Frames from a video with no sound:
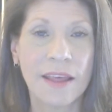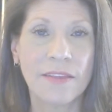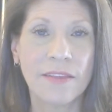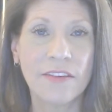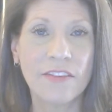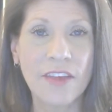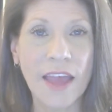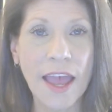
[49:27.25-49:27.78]

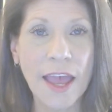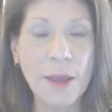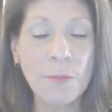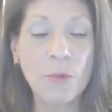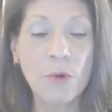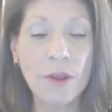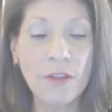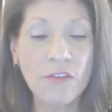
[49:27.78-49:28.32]
the same
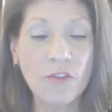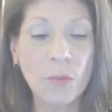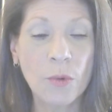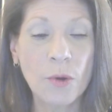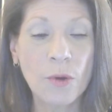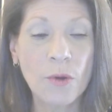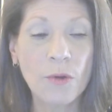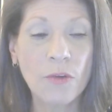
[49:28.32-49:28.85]

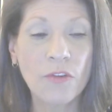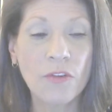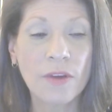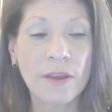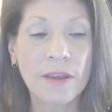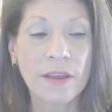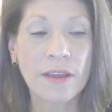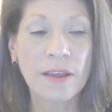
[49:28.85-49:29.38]
principles
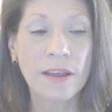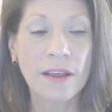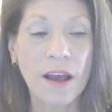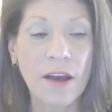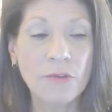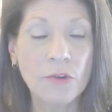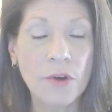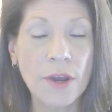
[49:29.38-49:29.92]

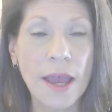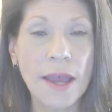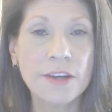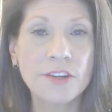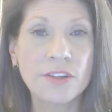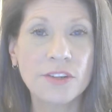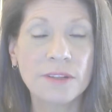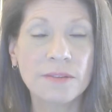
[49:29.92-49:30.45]
of
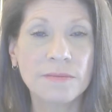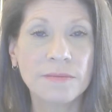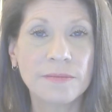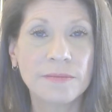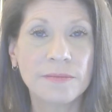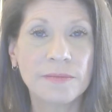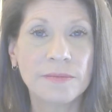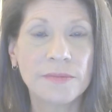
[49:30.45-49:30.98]
creation
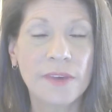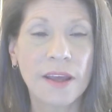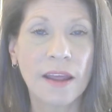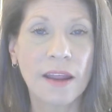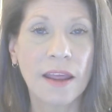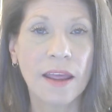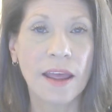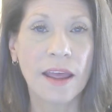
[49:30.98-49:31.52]

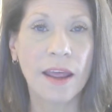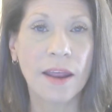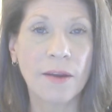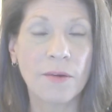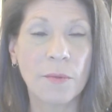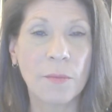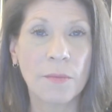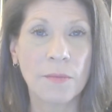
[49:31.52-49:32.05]

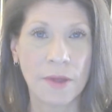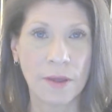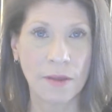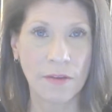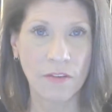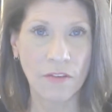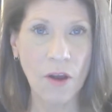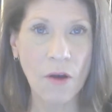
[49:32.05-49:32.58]
and
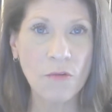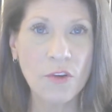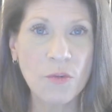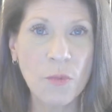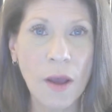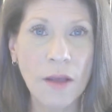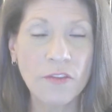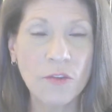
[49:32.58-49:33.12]

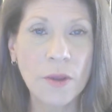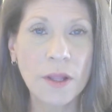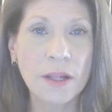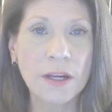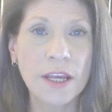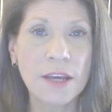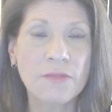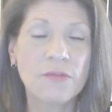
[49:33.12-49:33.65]

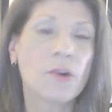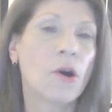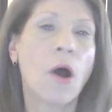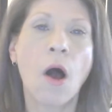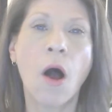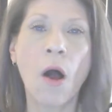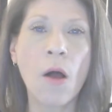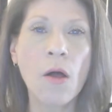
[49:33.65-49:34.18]
self-responsibility for
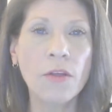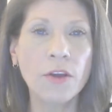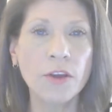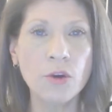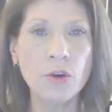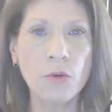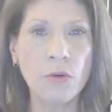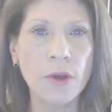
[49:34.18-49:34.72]
all that
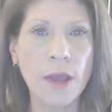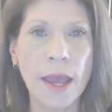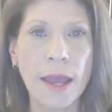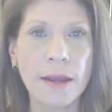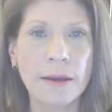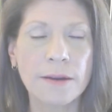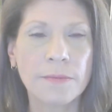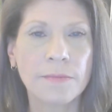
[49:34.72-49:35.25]
you
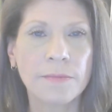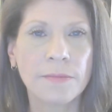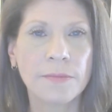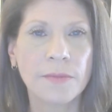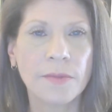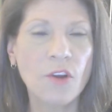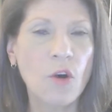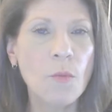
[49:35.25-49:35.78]
create,
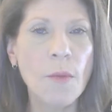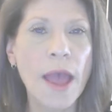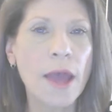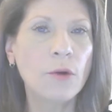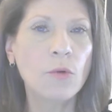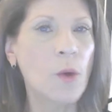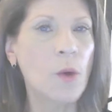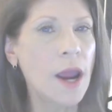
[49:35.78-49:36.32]
no
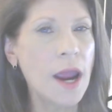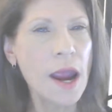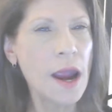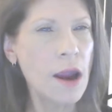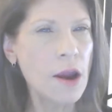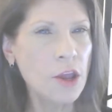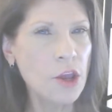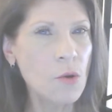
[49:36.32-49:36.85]
matter
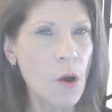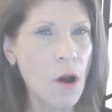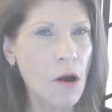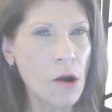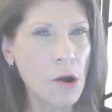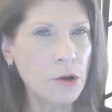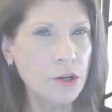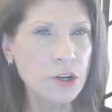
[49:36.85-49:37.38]
where you
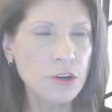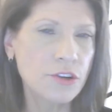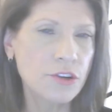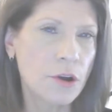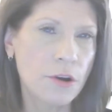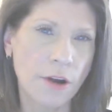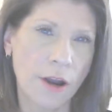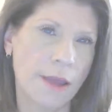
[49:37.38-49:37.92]
are on your
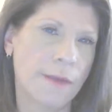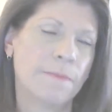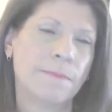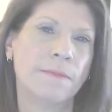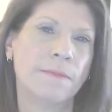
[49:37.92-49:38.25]
journey,